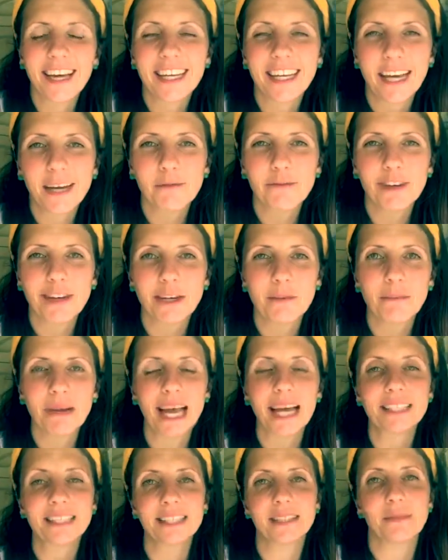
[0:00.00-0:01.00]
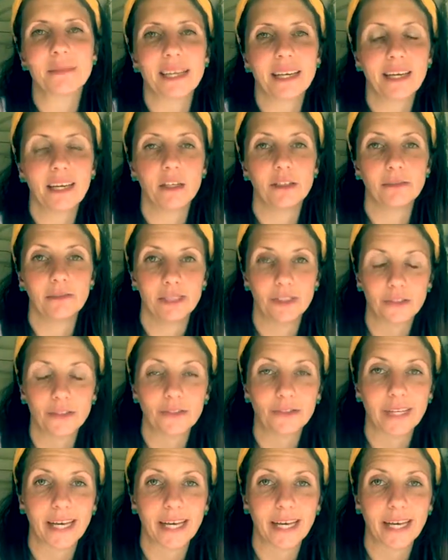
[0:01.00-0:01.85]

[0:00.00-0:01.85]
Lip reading: and I'm very blessed to be at home and do